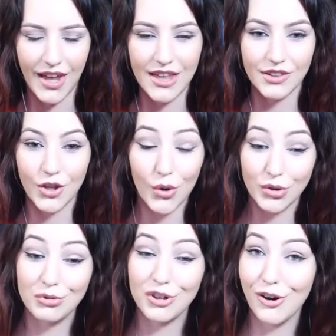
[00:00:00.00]
And
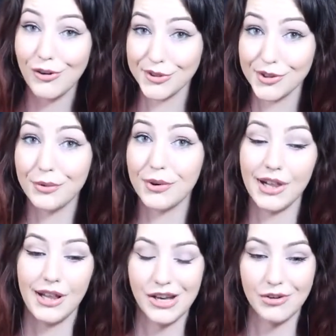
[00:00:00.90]
those were also
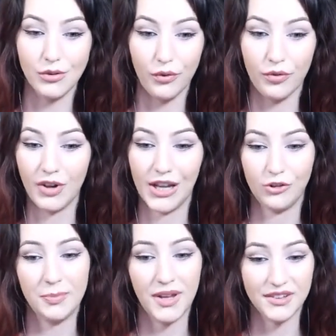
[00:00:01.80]
really cool
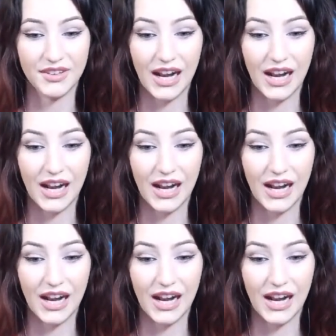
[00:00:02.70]
flashbacks.